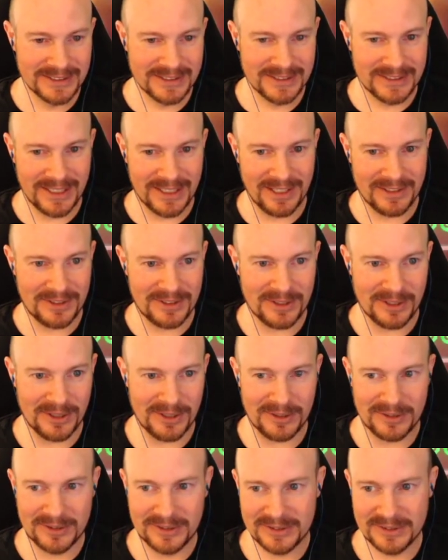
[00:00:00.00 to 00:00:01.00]
And
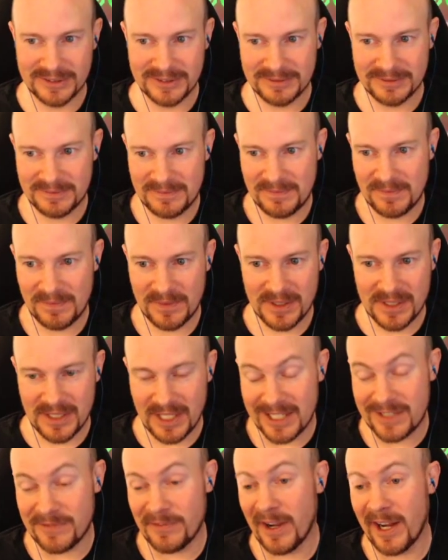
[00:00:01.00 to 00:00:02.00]
so
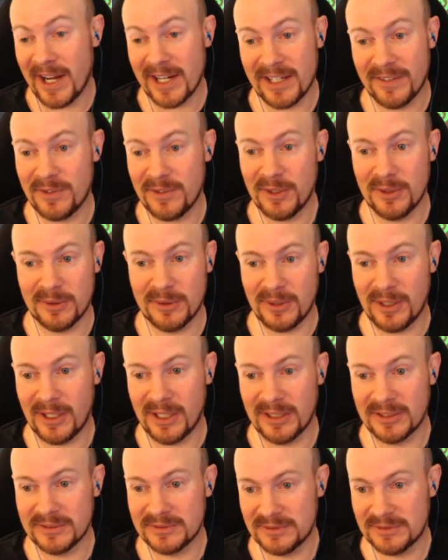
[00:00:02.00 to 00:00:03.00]
it's fine if you
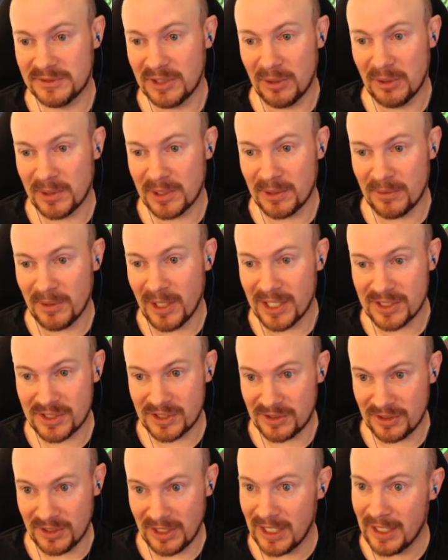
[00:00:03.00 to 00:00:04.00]
are don't want to watch.
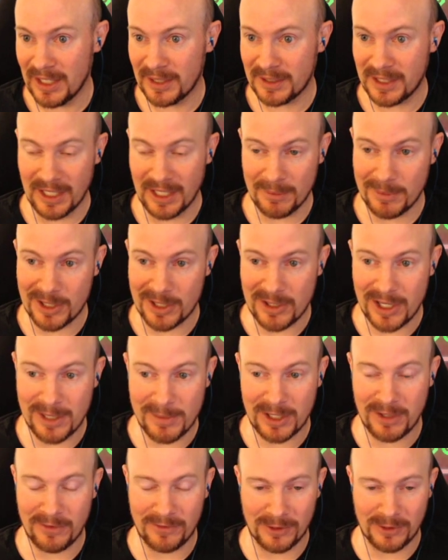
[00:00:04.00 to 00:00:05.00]
Uh, again, I'm not trying to
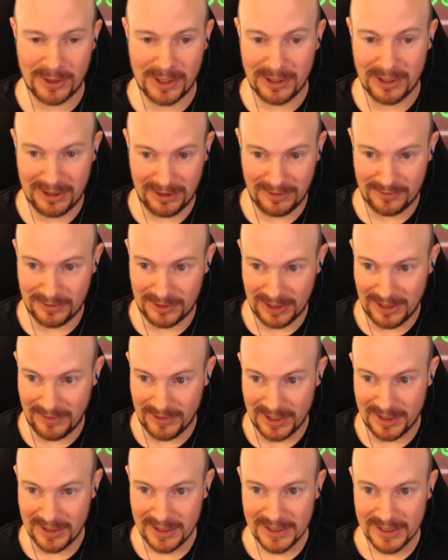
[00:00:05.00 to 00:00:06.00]
make you feel guilty for
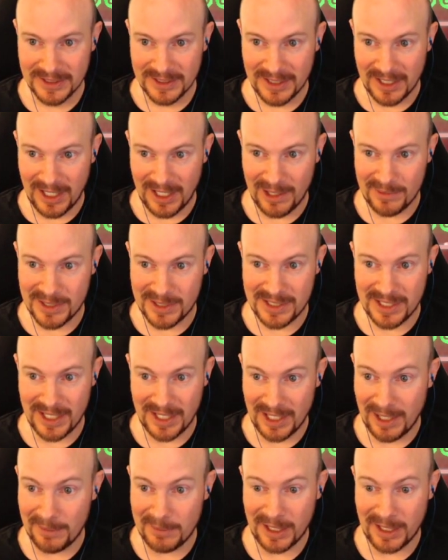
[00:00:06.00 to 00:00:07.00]
leaving. I'm just
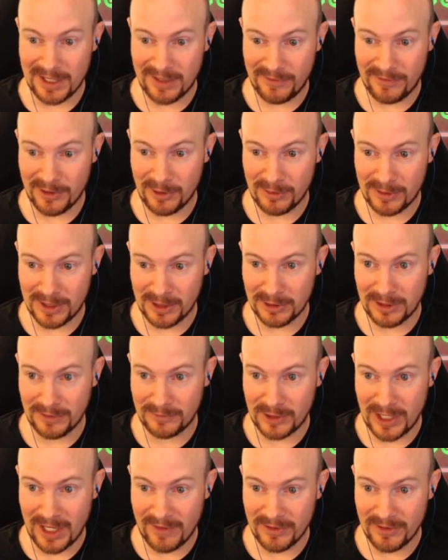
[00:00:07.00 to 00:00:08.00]
saying I'm not going to feel guilty
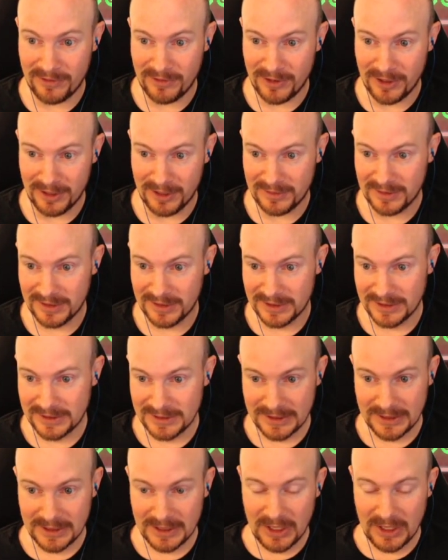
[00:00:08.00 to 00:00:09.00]
for having fun.
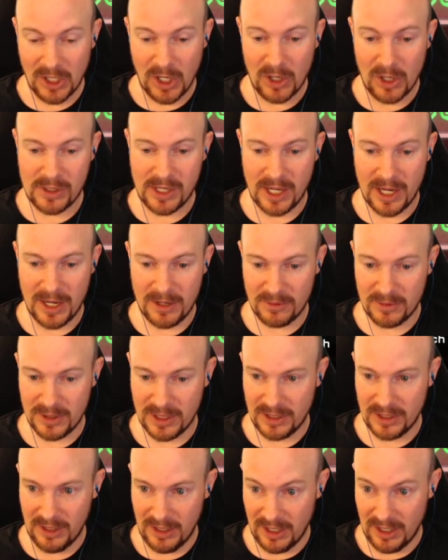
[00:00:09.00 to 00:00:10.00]
Okay,
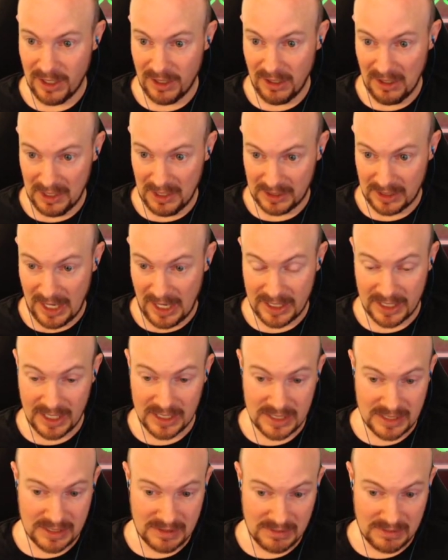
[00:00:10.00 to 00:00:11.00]
well, uh, I, I,
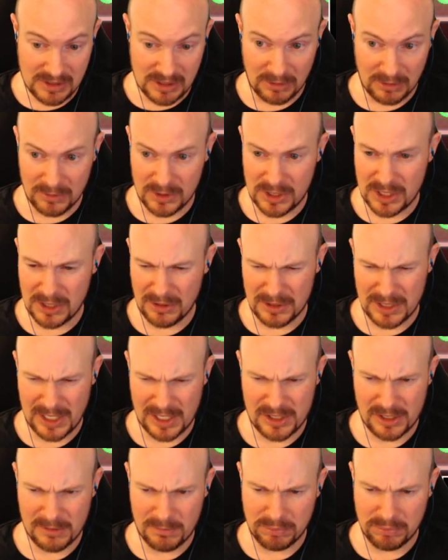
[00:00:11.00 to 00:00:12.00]
guess Zoltan Shields
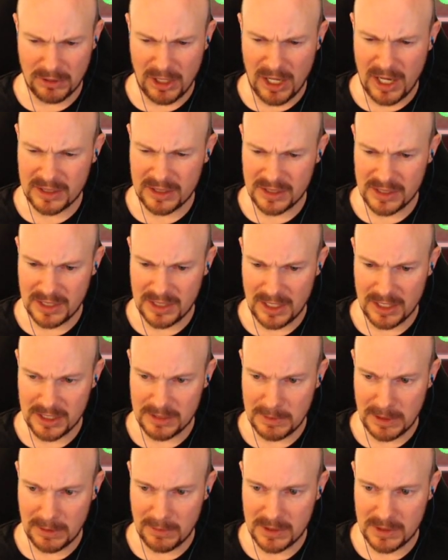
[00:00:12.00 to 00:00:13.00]
actually blocked this
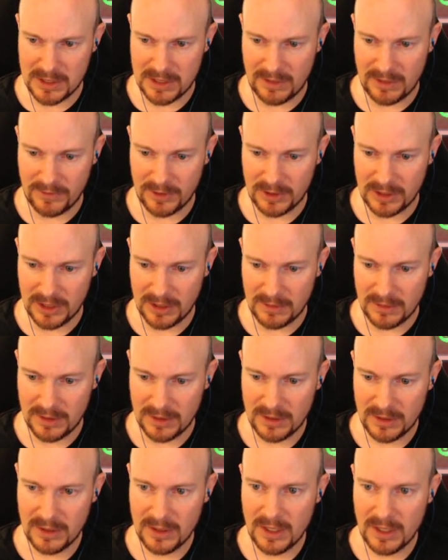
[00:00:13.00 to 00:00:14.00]
ASB, which is different than
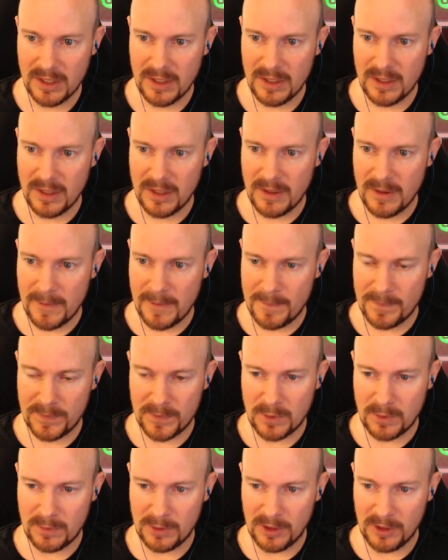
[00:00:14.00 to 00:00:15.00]

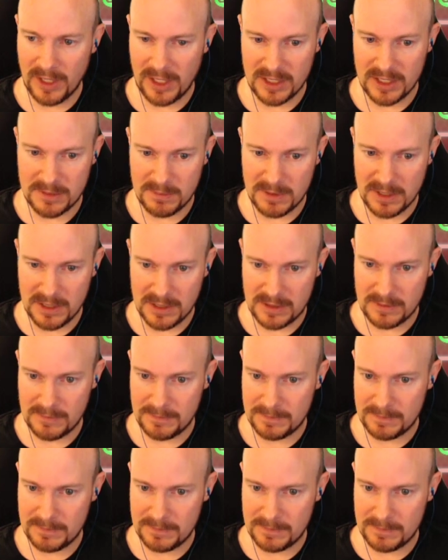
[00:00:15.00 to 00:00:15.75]
normal ASBs.